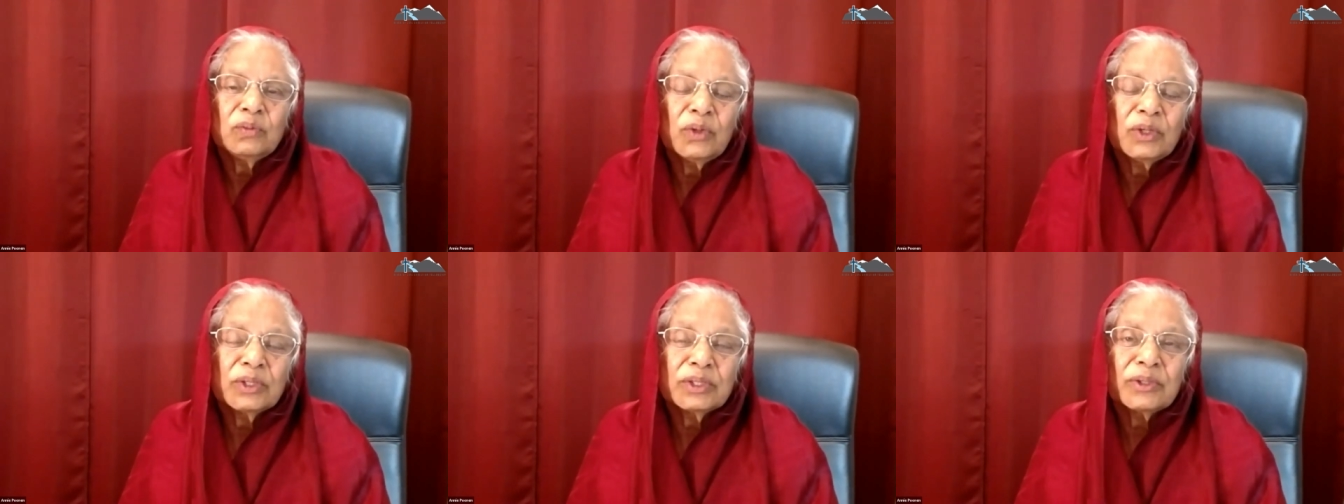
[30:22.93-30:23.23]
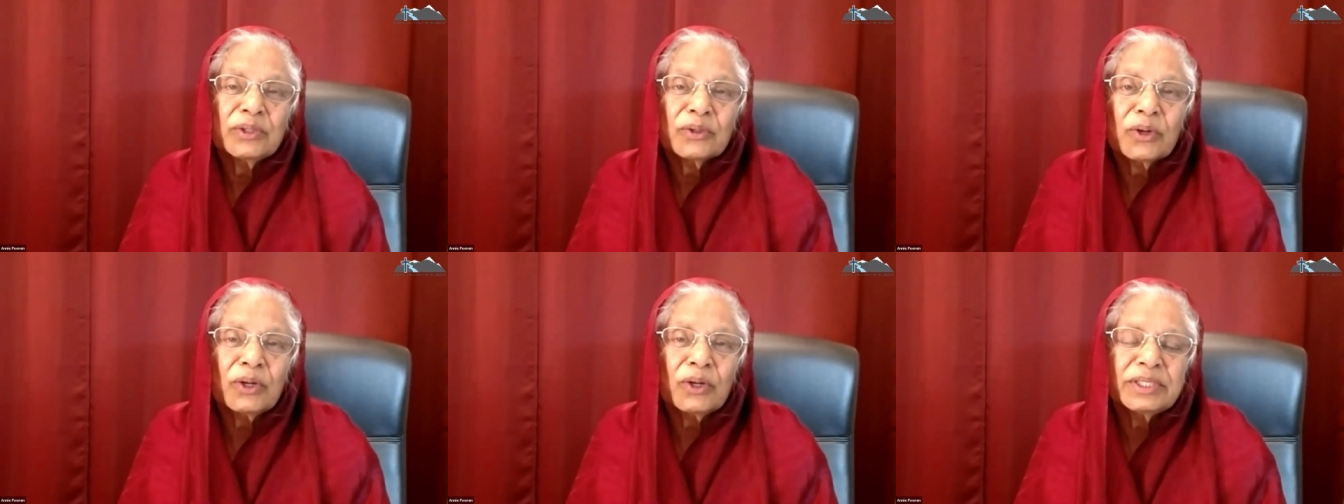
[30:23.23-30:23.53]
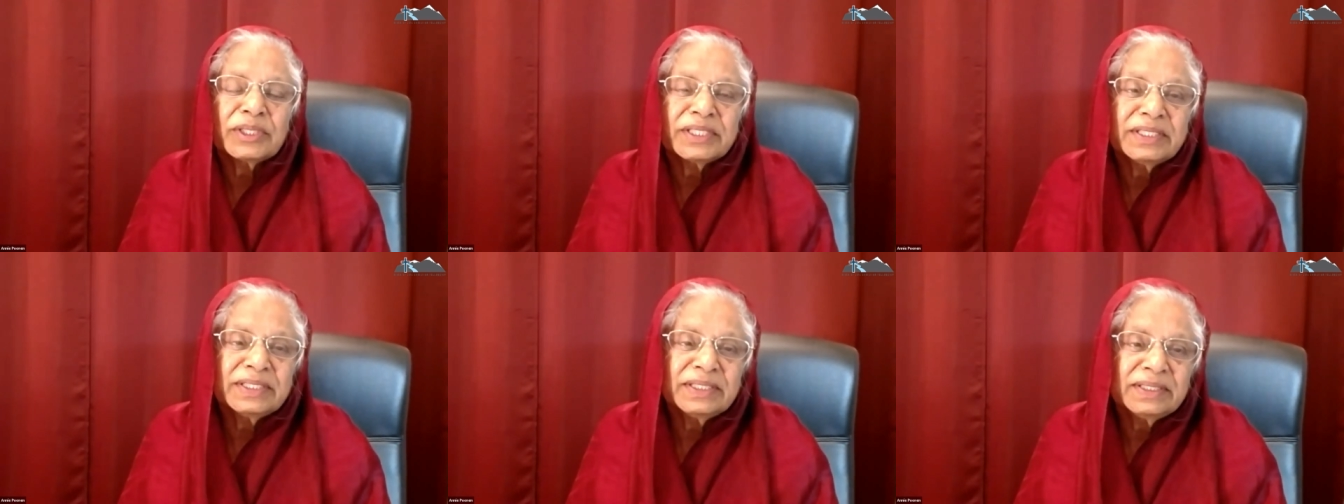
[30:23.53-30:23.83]
what
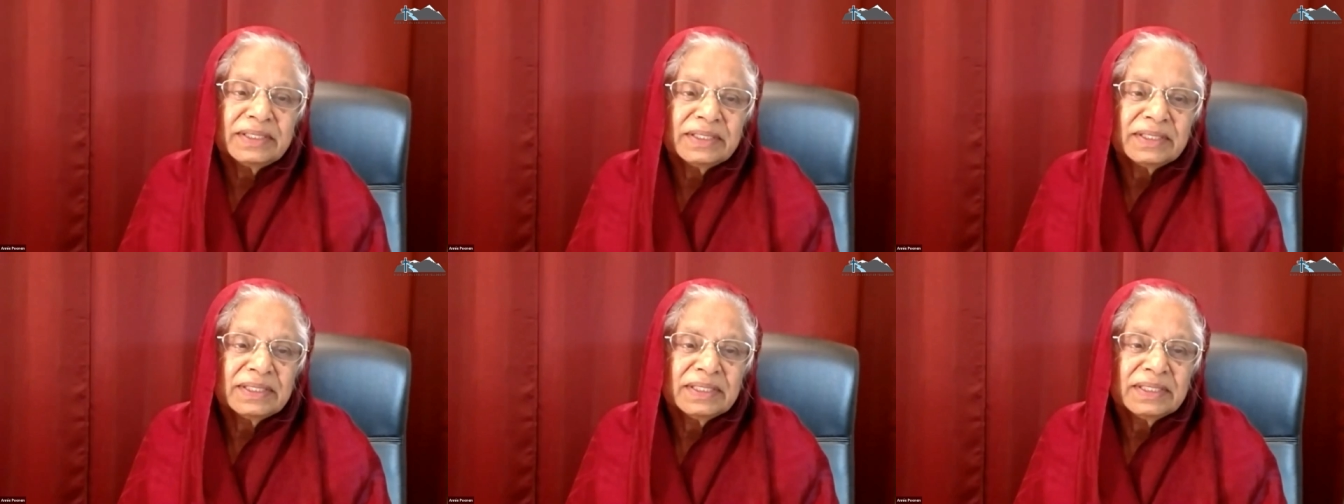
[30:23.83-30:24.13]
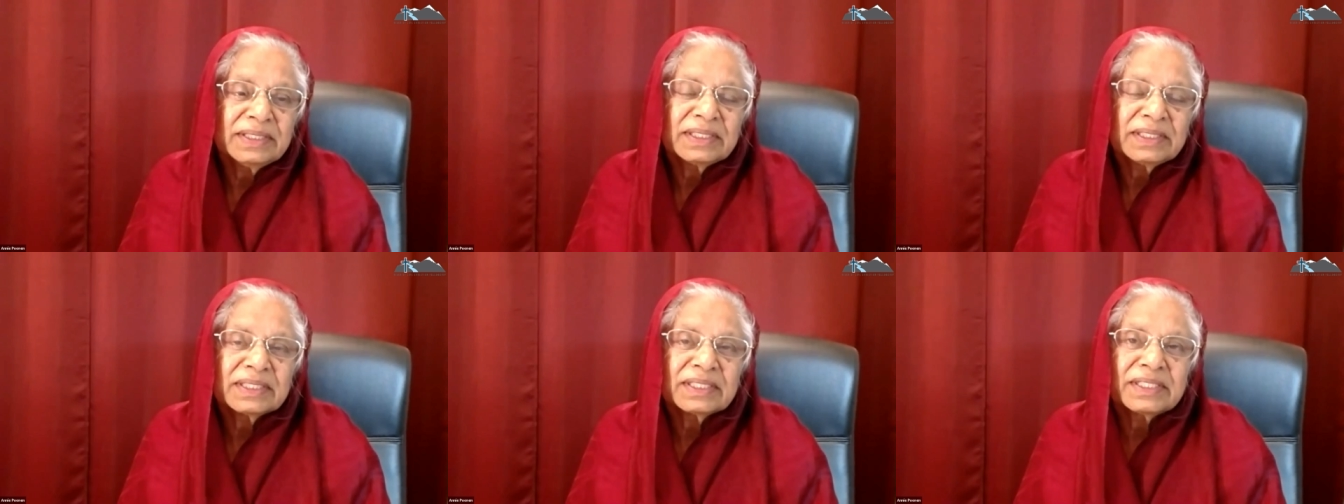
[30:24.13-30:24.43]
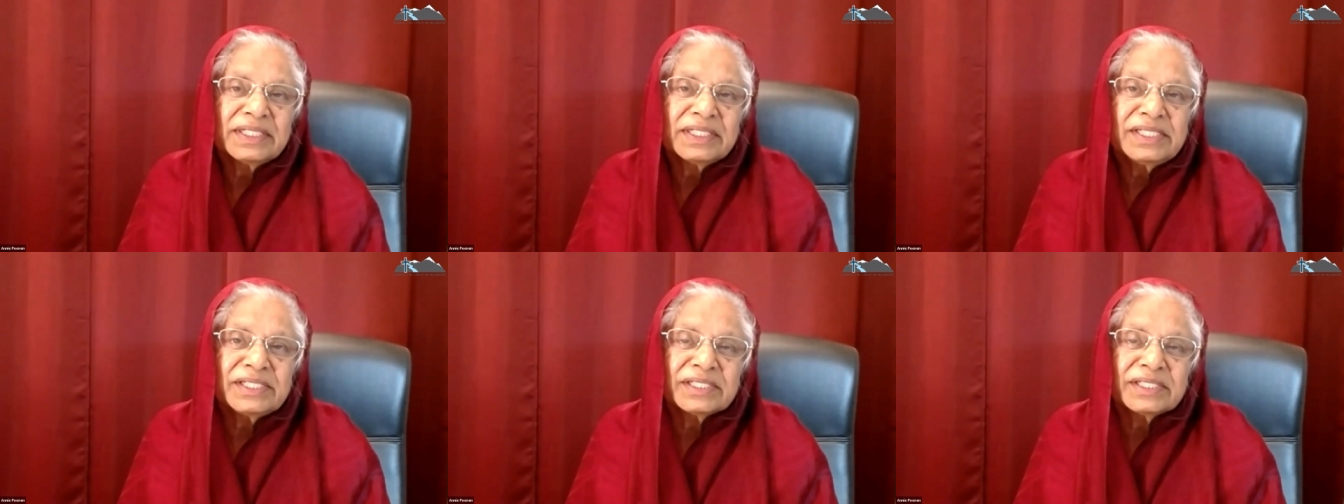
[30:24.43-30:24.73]
rotten
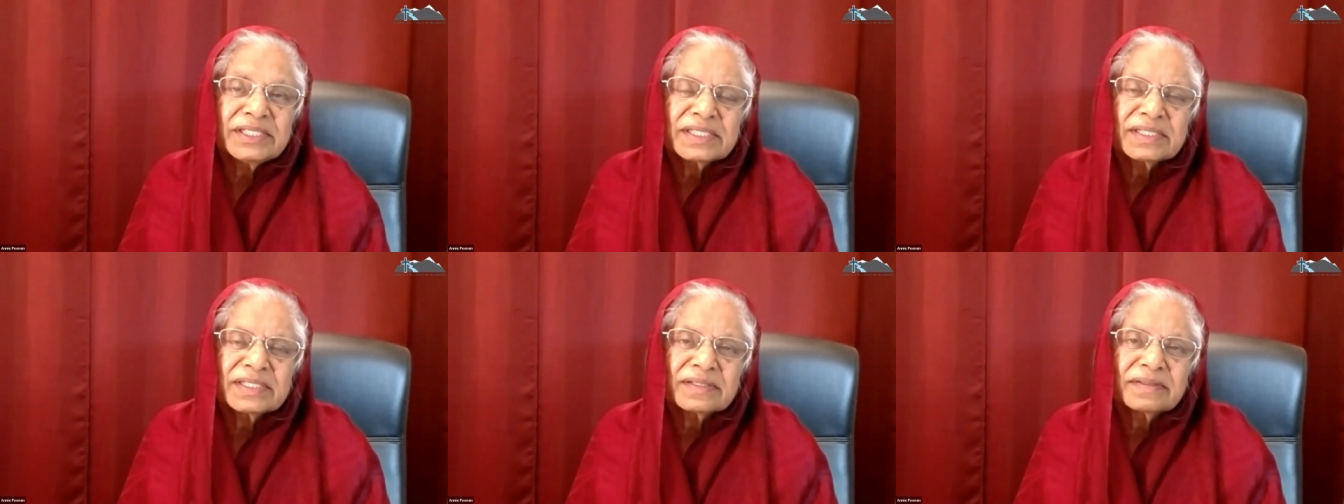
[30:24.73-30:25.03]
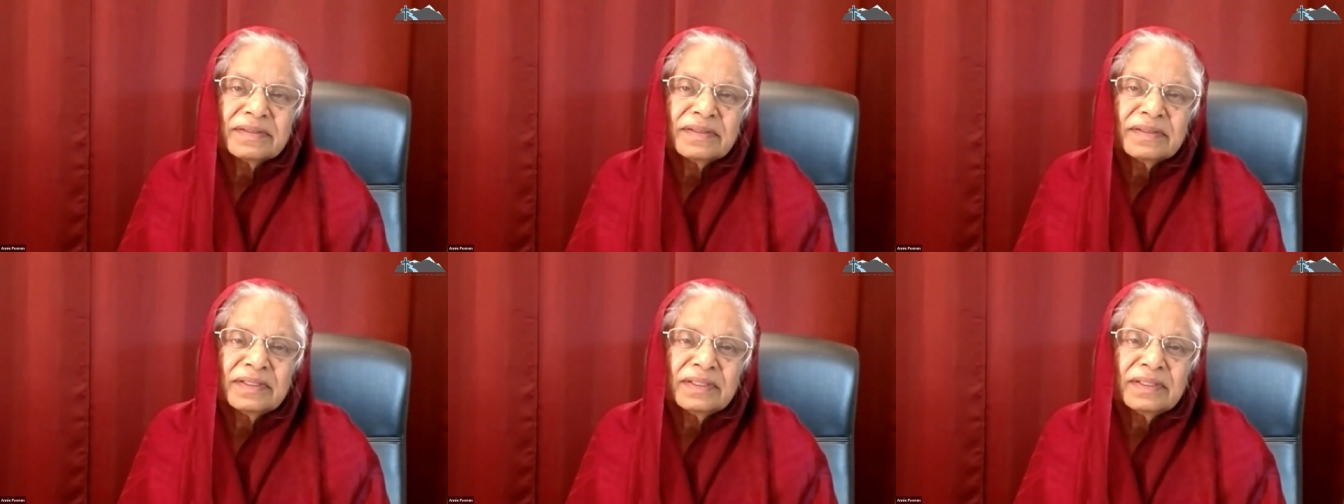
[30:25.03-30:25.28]
creatures